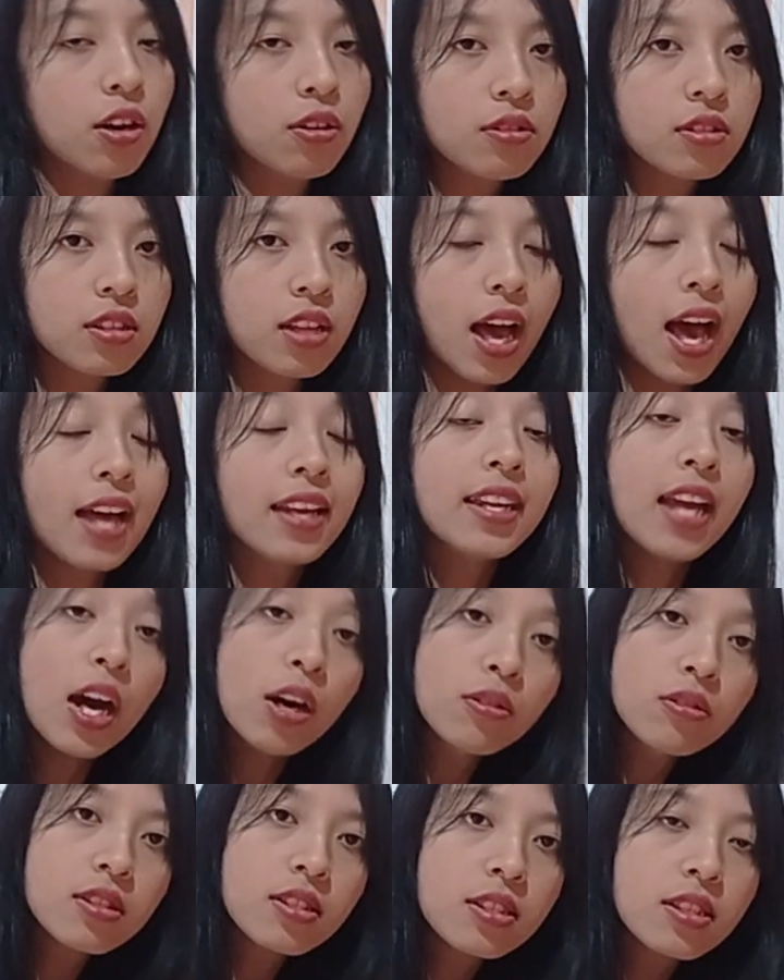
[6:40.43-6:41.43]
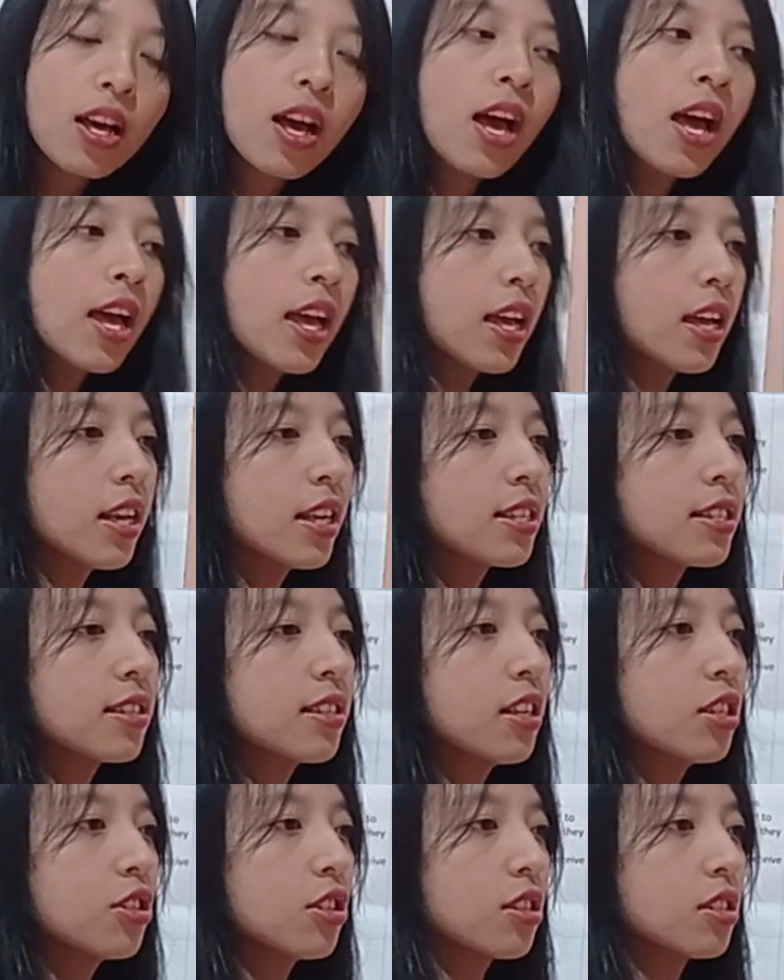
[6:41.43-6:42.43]
handouts. It is
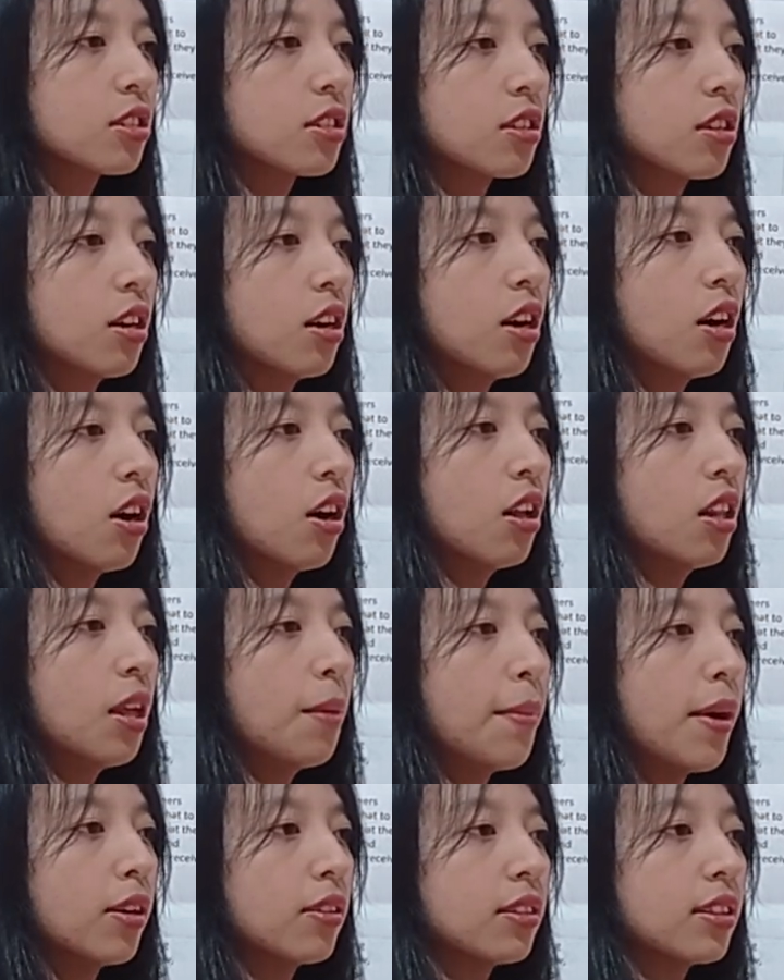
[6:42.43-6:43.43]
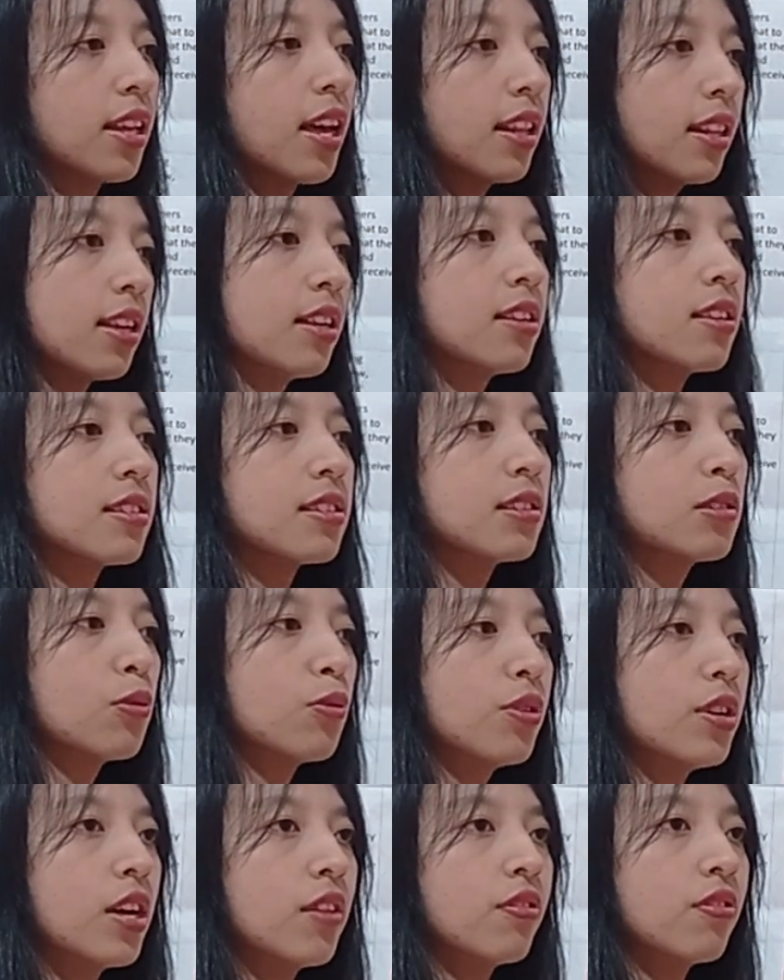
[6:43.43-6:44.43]
not just all about telling the
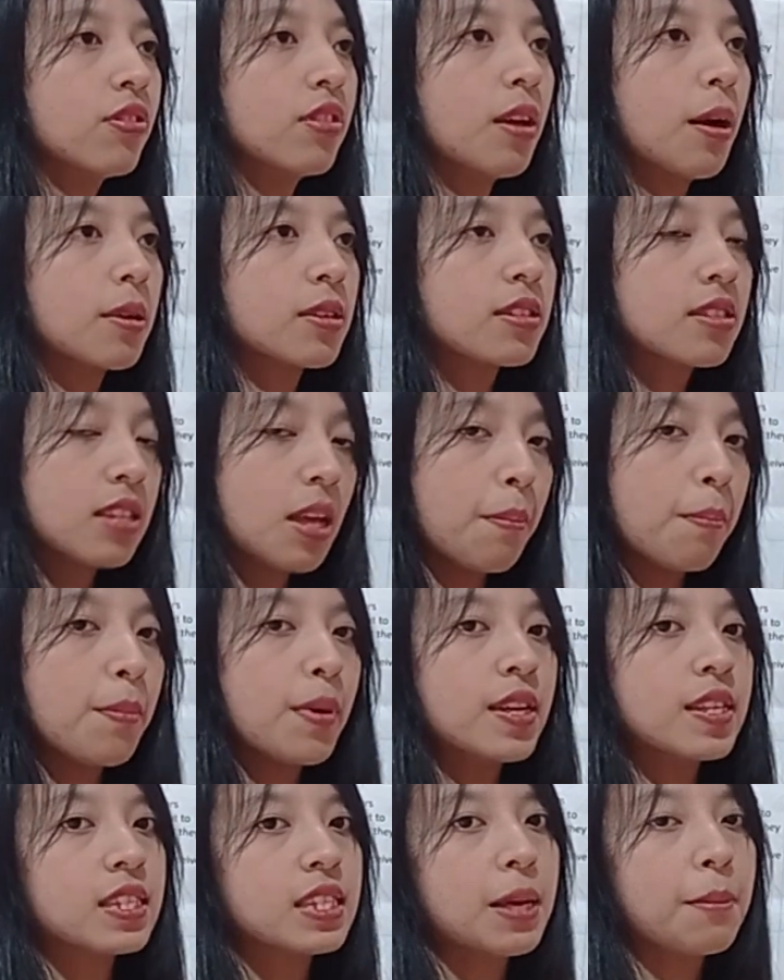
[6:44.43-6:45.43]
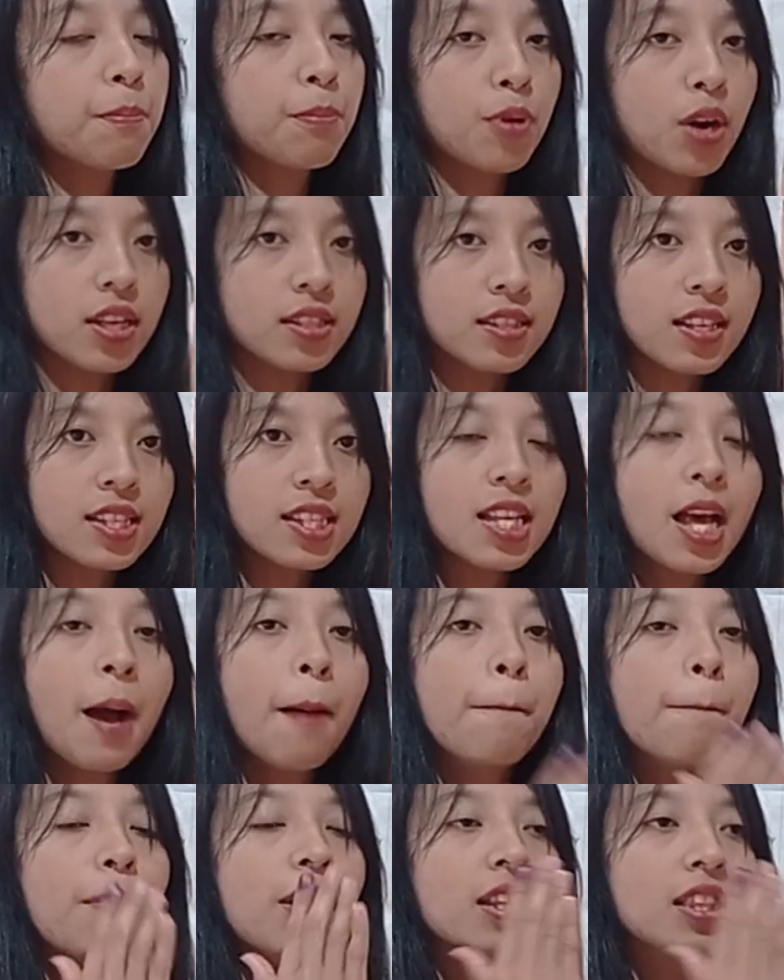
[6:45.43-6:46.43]
student the step-by-step process,
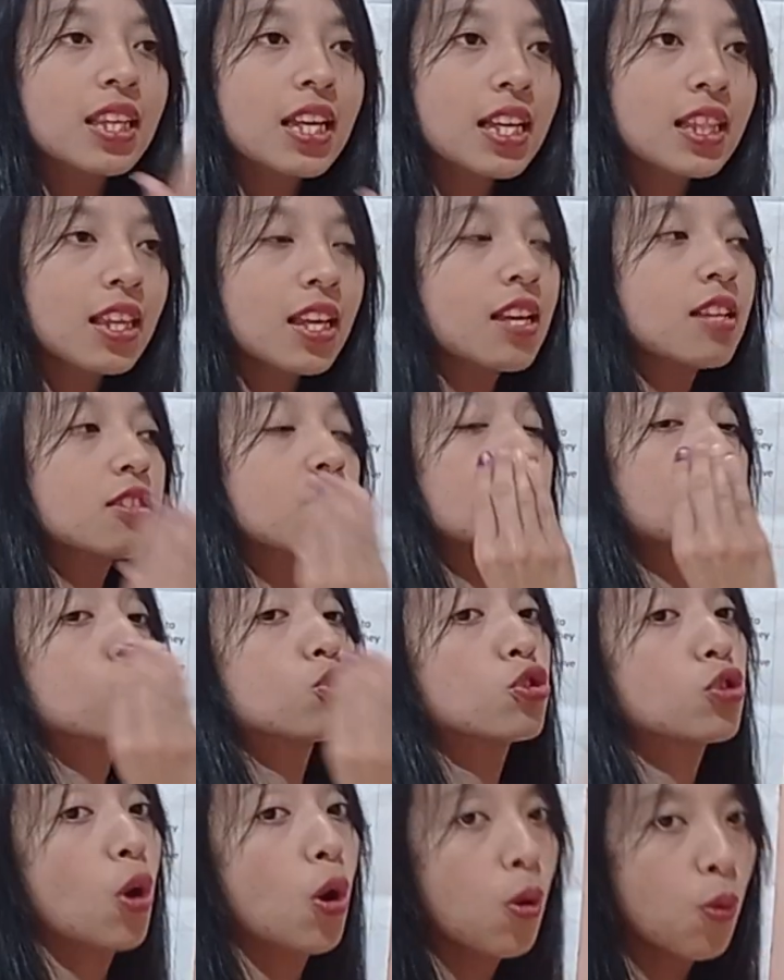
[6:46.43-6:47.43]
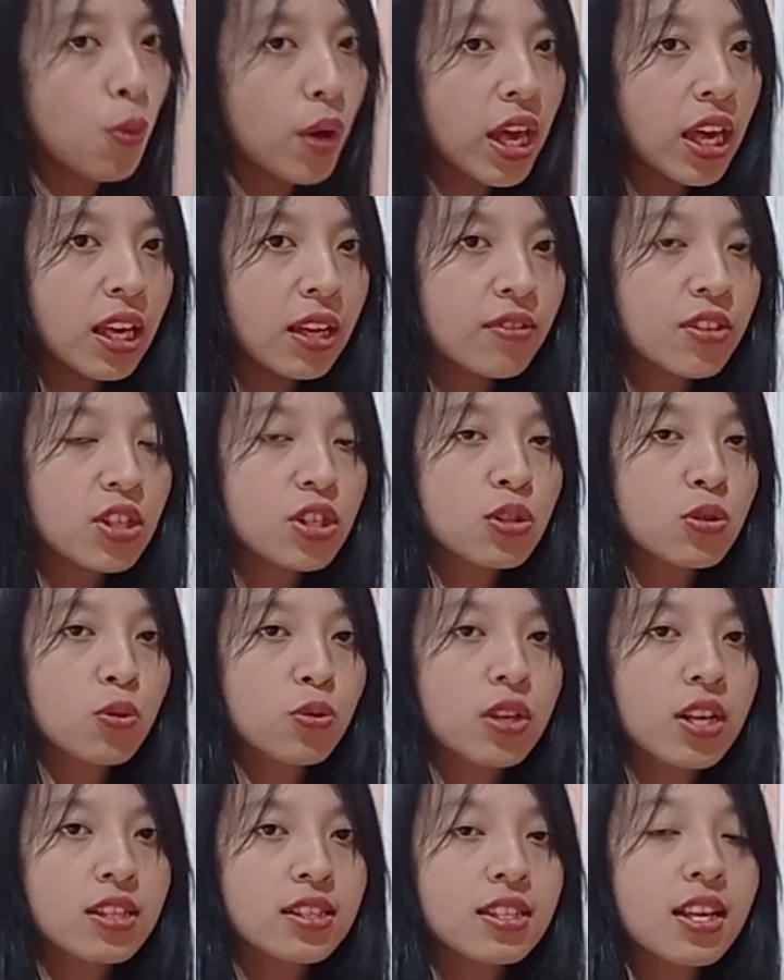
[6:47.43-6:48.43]
but it is showing the
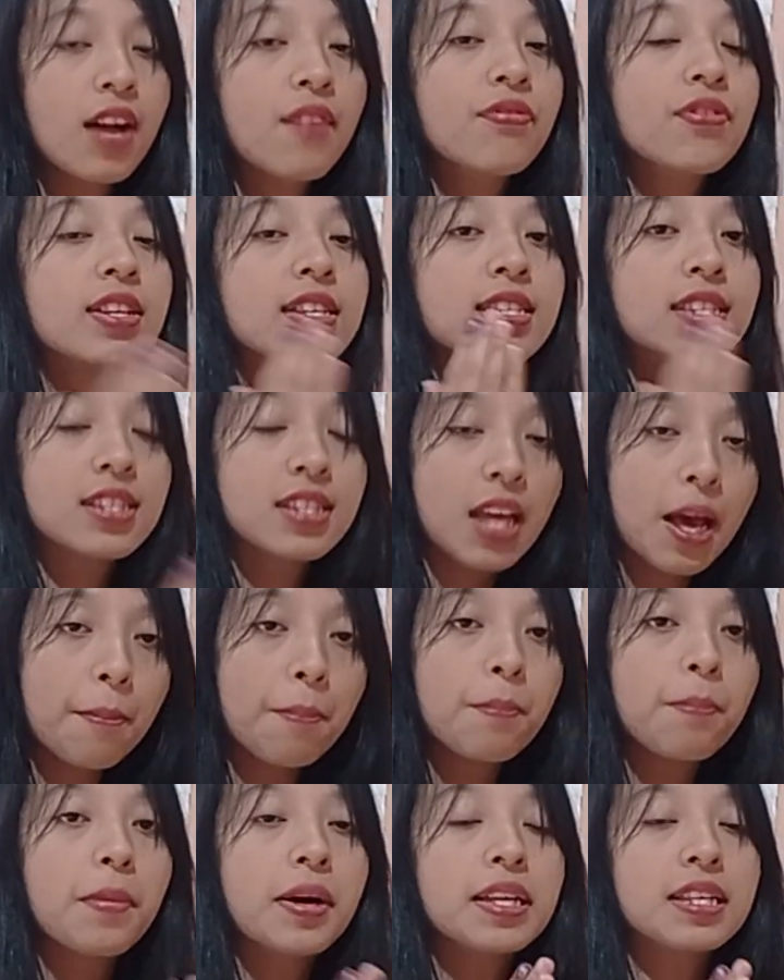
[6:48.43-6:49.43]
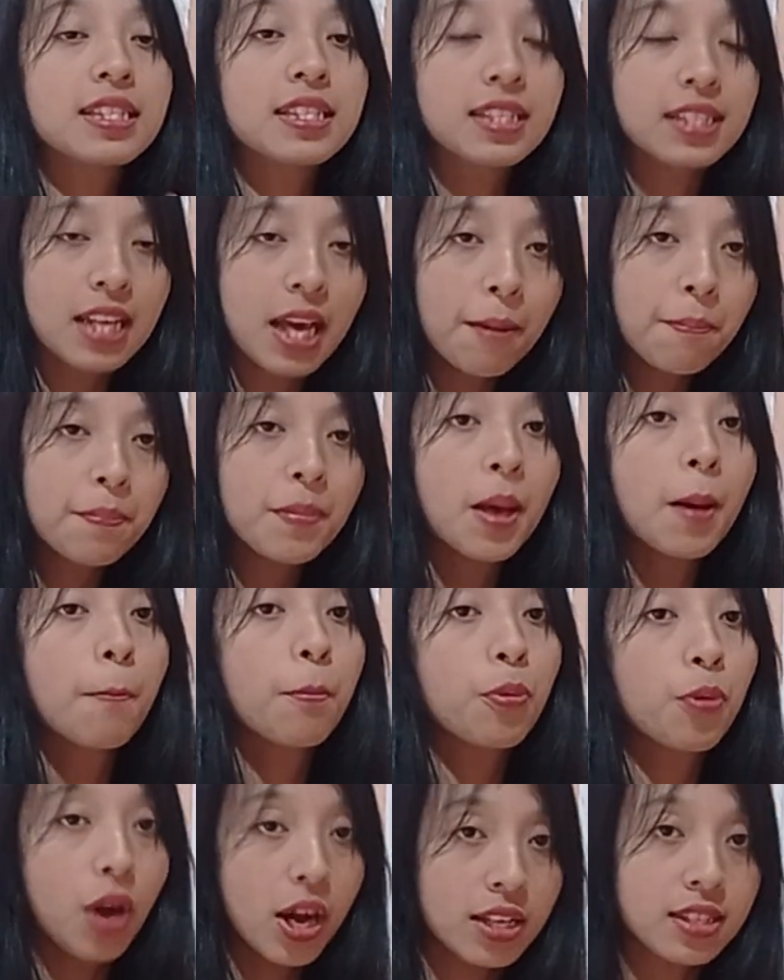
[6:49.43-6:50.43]
students the step-by-step
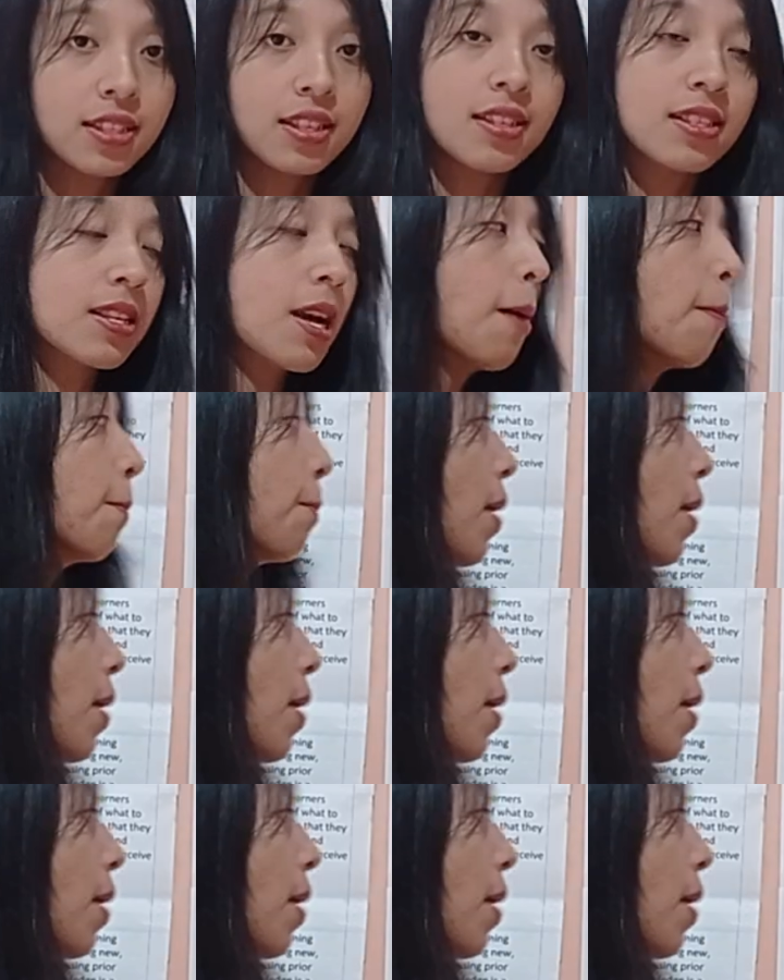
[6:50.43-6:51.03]
process by